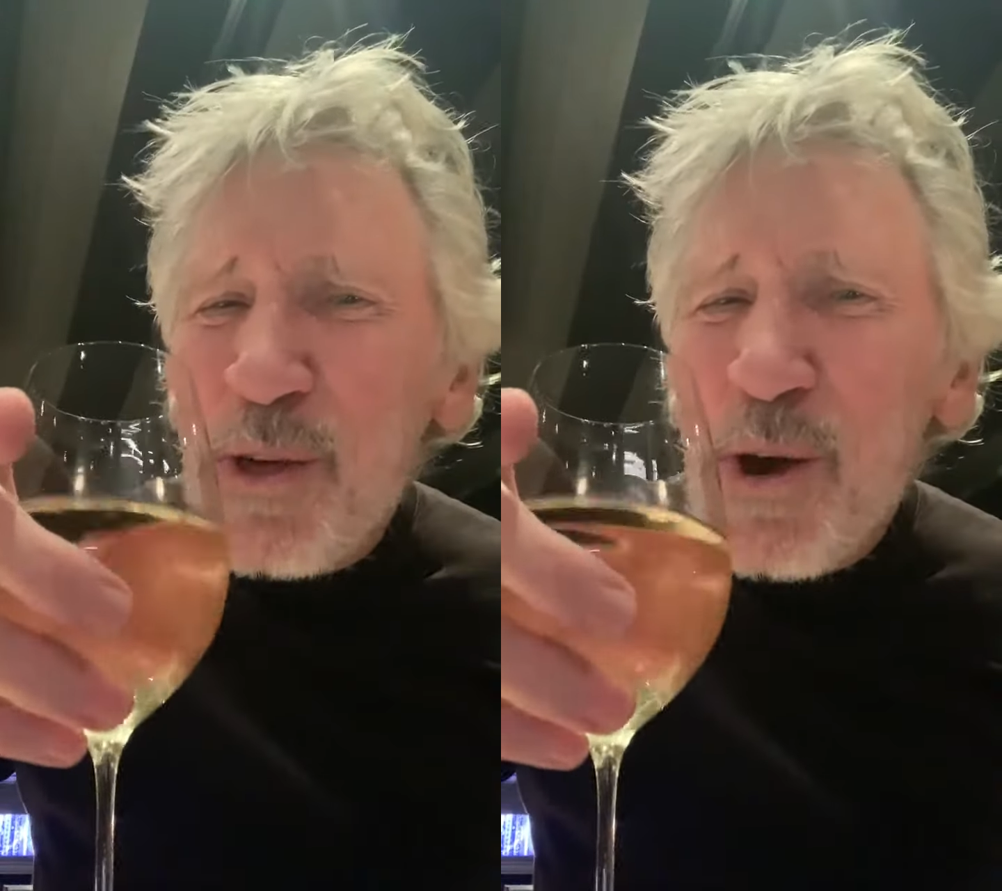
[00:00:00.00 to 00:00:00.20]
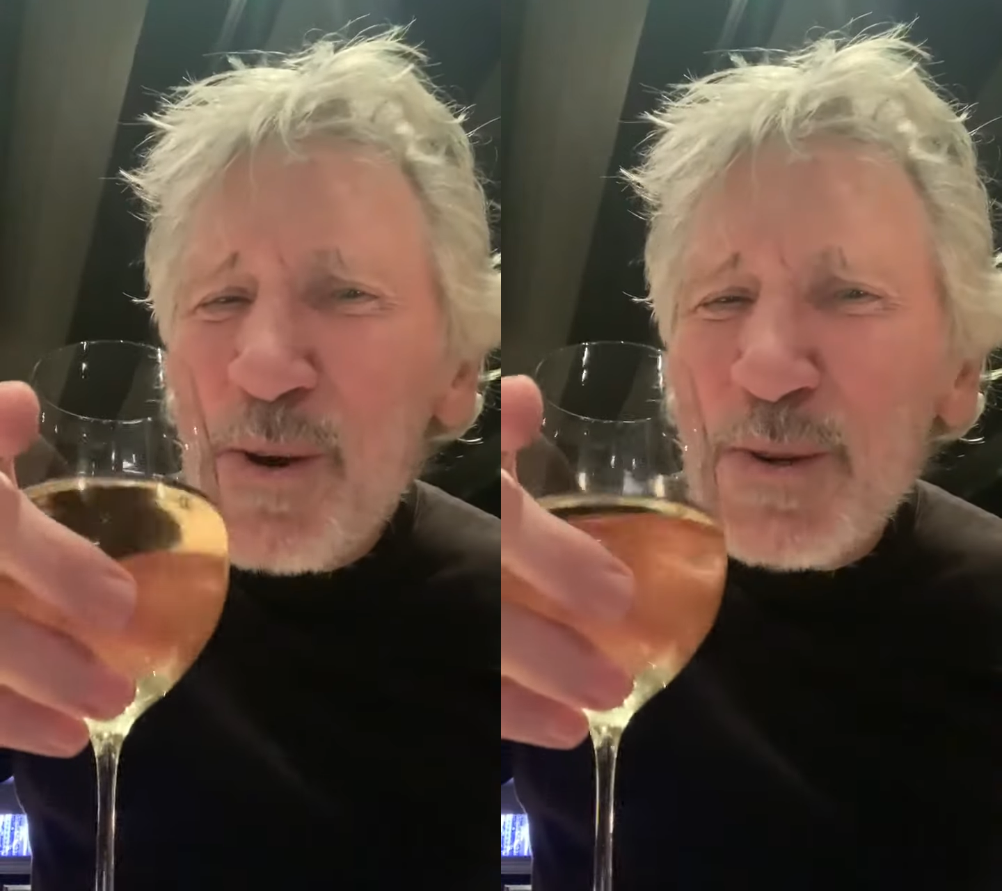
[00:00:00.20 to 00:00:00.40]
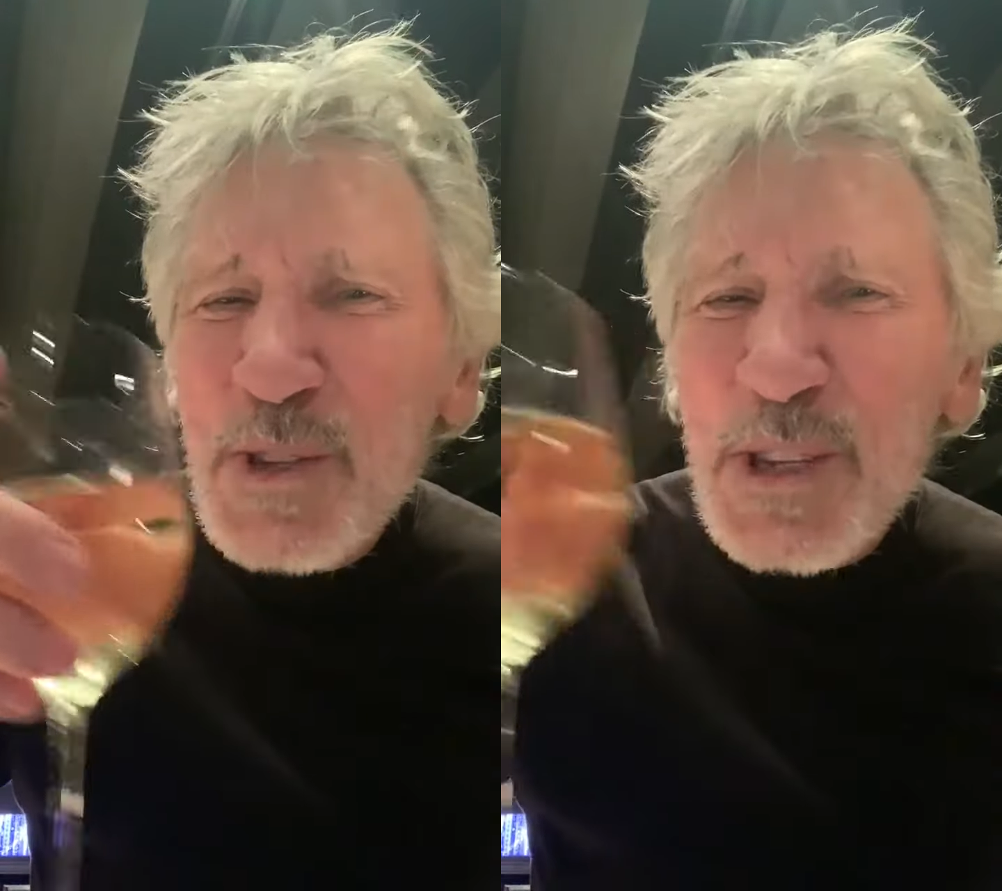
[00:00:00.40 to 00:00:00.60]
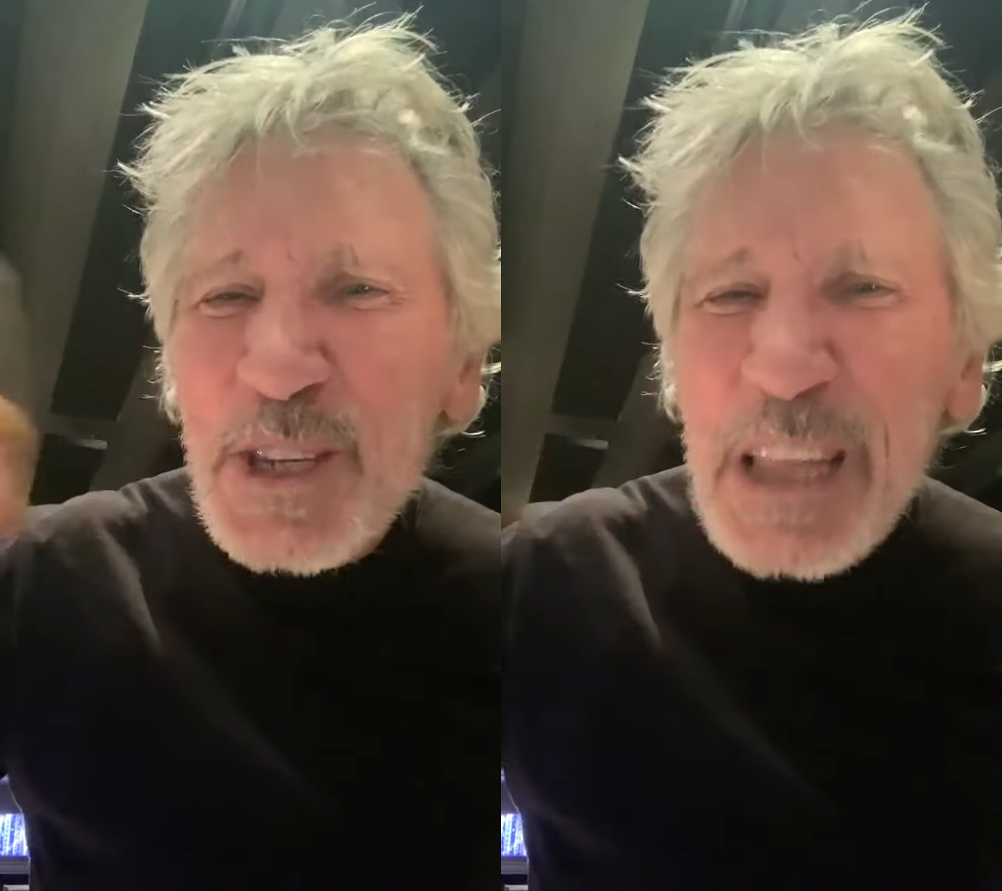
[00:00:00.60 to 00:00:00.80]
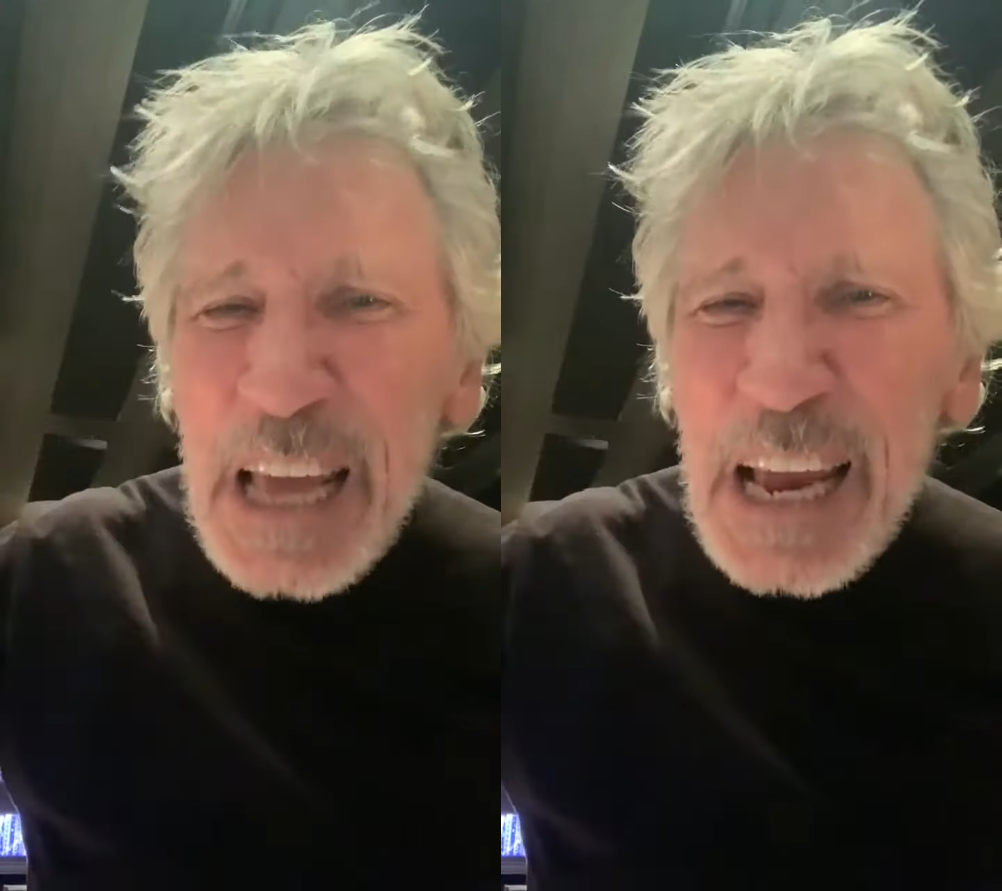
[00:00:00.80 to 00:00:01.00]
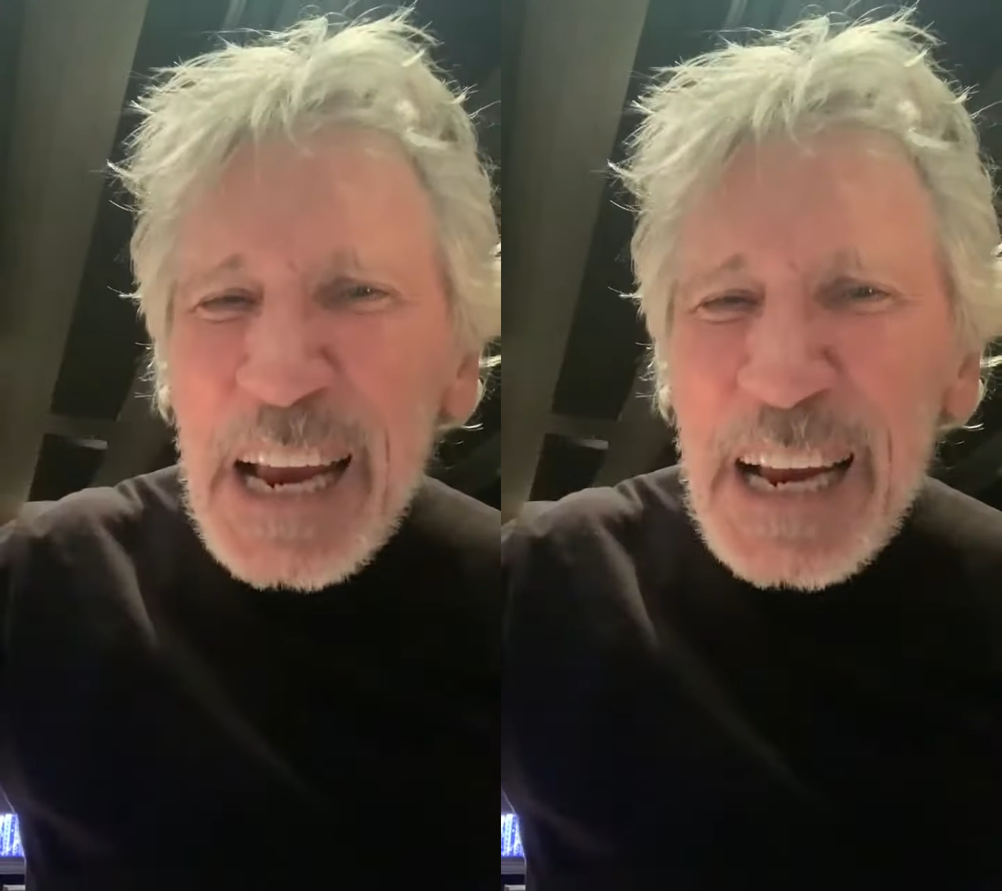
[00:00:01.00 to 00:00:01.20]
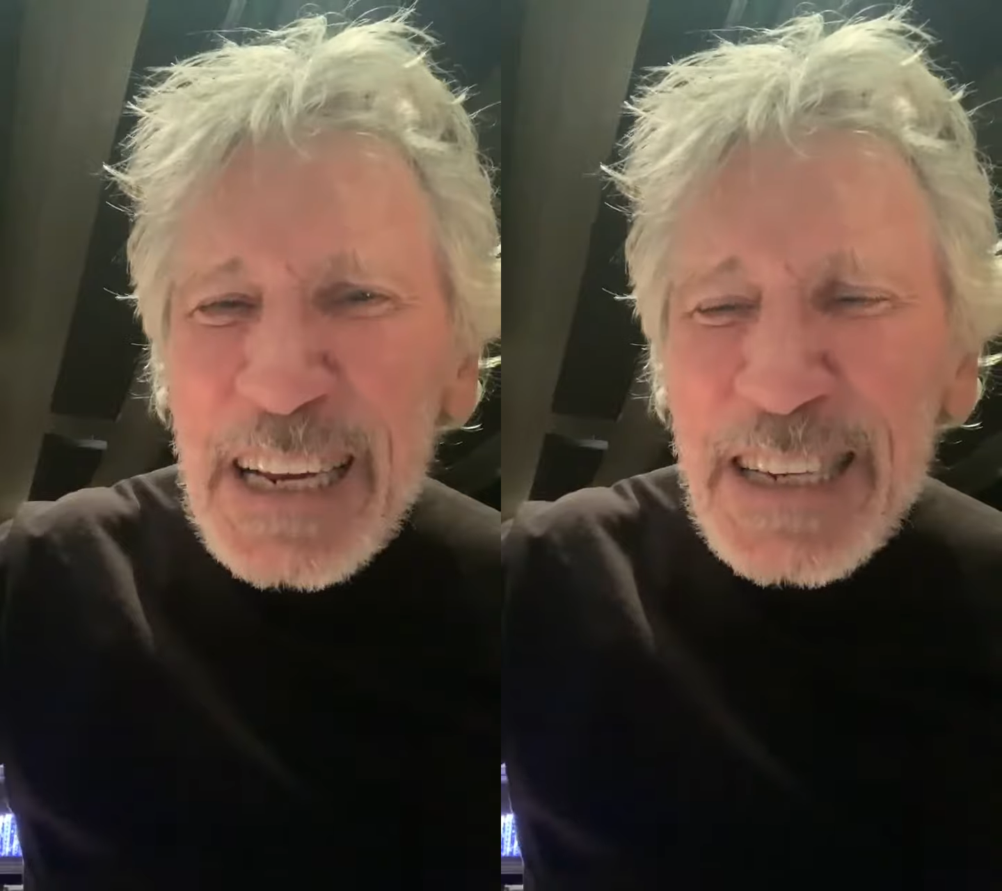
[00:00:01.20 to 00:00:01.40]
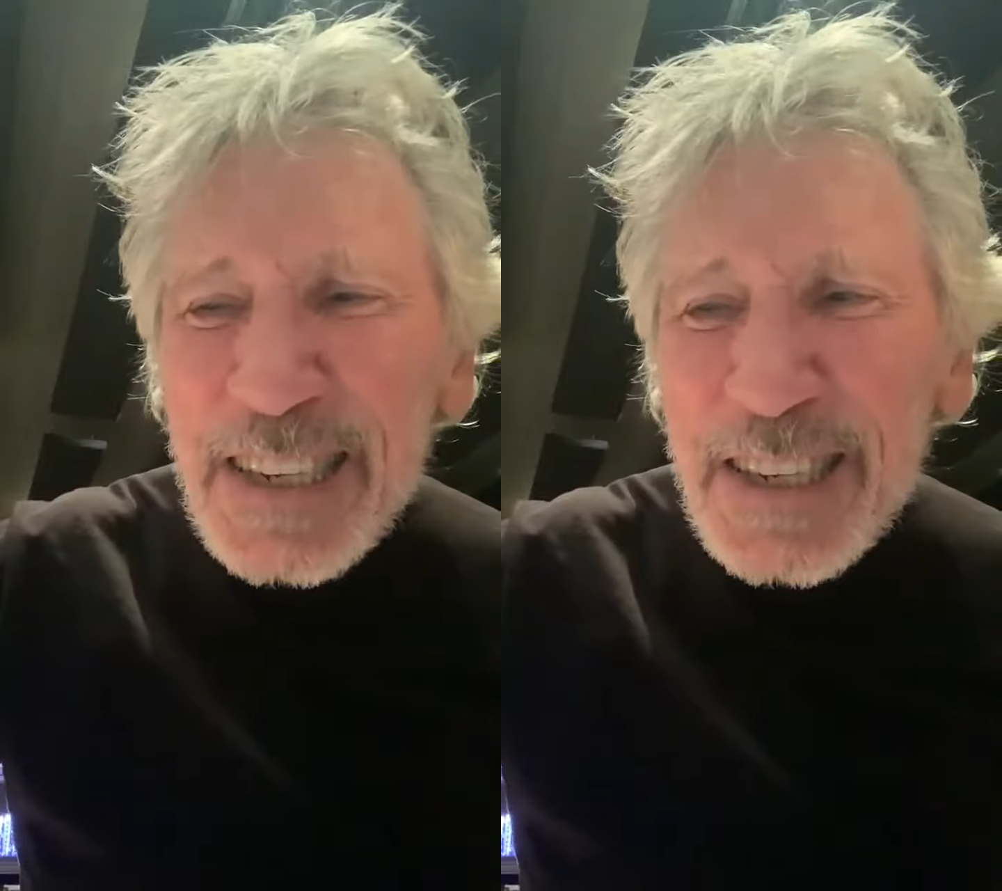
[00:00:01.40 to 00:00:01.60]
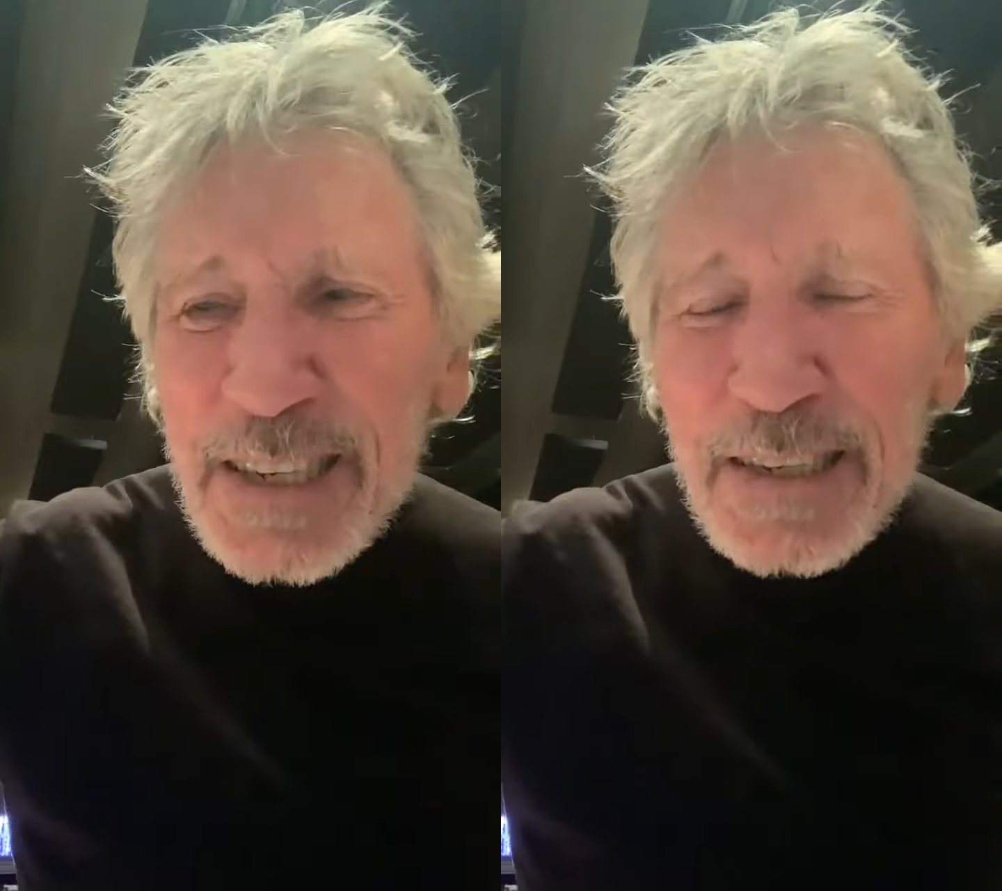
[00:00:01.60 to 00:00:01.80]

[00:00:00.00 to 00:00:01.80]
those things.